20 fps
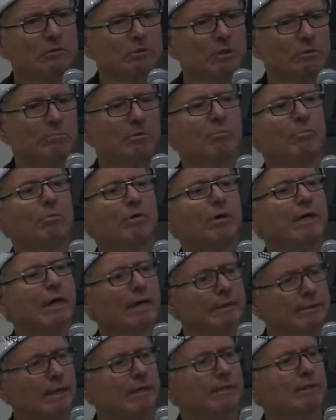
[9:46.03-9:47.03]
So I remember, and
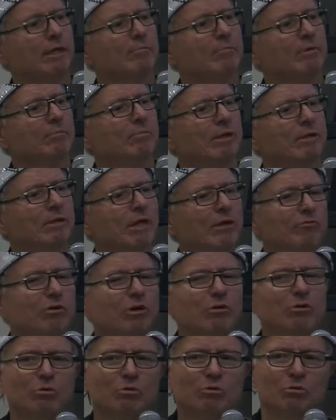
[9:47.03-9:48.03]
at that time in my life,
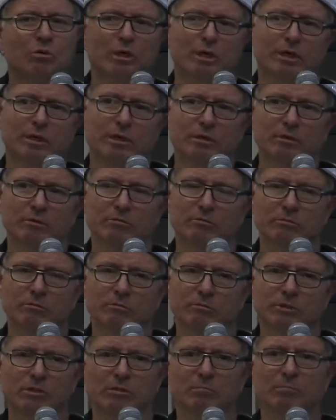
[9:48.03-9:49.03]
I don't cry.
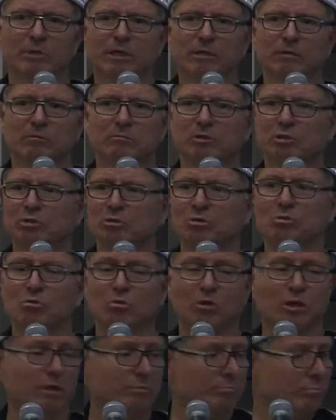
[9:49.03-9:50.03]
Real men, you don't
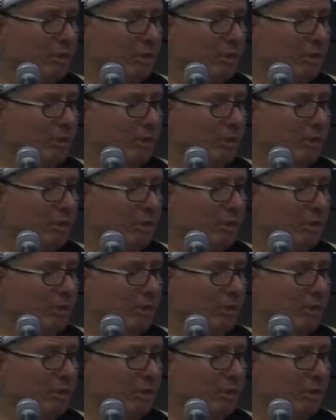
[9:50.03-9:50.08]
cry.